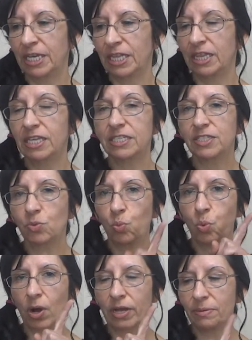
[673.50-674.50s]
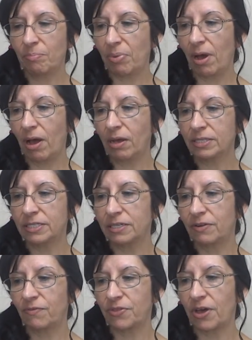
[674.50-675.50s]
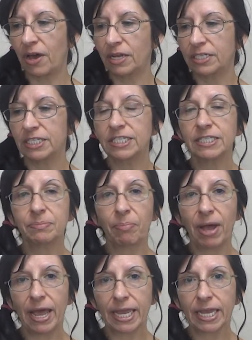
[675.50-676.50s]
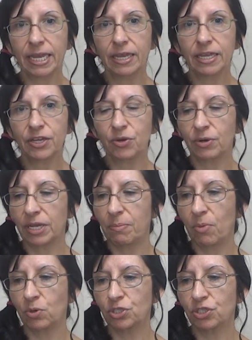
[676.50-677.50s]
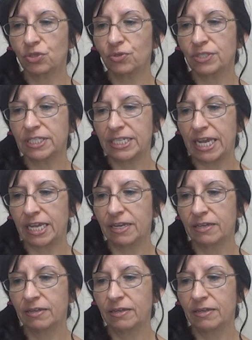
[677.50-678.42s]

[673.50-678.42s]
List one positive thought despite your emotional state.